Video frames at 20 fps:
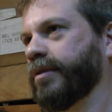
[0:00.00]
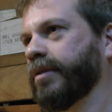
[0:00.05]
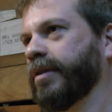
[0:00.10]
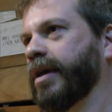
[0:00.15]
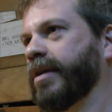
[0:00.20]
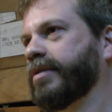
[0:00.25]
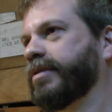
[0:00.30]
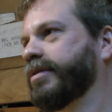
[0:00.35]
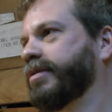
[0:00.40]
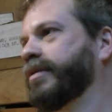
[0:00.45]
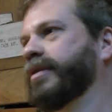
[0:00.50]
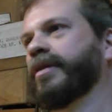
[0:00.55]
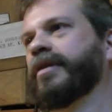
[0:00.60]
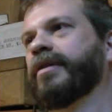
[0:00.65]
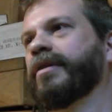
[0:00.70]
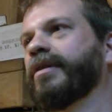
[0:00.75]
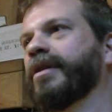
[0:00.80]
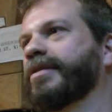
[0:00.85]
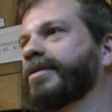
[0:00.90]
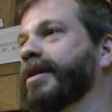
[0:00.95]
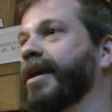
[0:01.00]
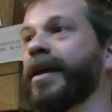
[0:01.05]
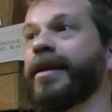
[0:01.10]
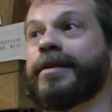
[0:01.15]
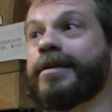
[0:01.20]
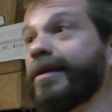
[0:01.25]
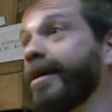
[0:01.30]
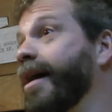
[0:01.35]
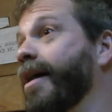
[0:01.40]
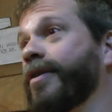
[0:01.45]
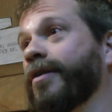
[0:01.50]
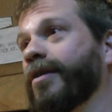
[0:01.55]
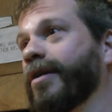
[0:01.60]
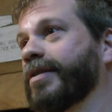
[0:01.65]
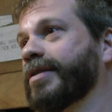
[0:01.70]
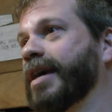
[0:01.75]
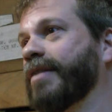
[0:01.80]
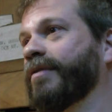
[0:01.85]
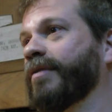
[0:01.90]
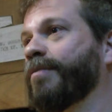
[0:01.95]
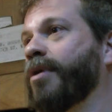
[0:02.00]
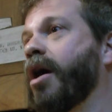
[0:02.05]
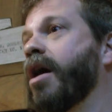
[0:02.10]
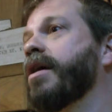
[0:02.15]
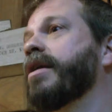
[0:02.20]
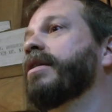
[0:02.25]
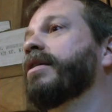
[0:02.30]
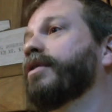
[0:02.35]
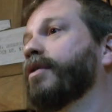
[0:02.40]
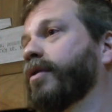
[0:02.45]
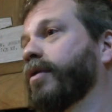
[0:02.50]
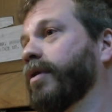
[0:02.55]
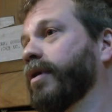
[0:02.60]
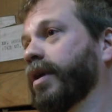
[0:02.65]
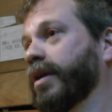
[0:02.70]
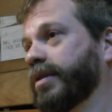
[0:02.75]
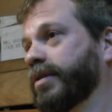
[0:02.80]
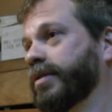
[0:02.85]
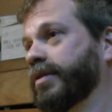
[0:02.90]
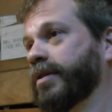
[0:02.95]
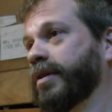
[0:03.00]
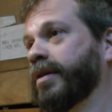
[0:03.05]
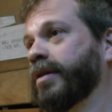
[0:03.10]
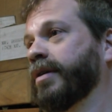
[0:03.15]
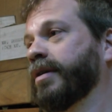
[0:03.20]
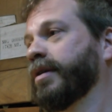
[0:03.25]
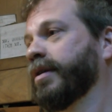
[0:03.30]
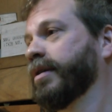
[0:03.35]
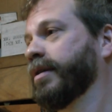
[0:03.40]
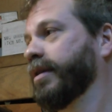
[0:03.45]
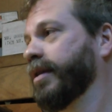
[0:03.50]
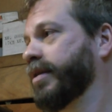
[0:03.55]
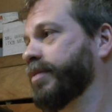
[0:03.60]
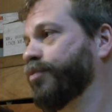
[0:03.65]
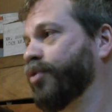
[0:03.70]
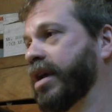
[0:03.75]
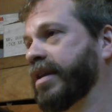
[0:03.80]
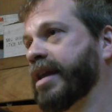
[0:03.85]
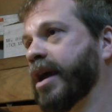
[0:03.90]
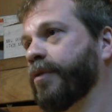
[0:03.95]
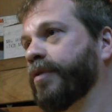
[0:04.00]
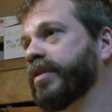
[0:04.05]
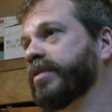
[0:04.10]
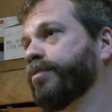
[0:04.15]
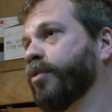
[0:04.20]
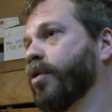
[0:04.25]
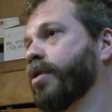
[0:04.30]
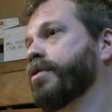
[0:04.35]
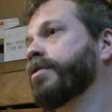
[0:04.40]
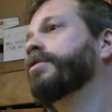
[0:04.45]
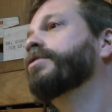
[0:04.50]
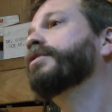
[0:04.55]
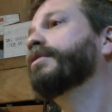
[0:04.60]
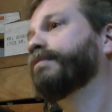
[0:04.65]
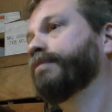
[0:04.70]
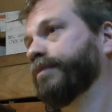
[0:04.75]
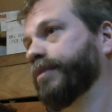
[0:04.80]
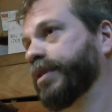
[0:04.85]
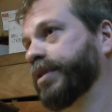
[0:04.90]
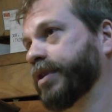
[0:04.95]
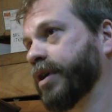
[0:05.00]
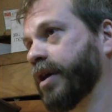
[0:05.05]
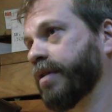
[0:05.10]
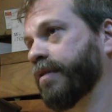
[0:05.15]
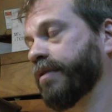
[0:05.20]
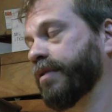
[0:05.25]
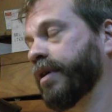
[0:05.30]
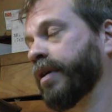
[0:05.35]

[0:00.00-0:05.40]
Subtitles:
Let's get it together. Let's have a party, or let's break down these borders, this kind of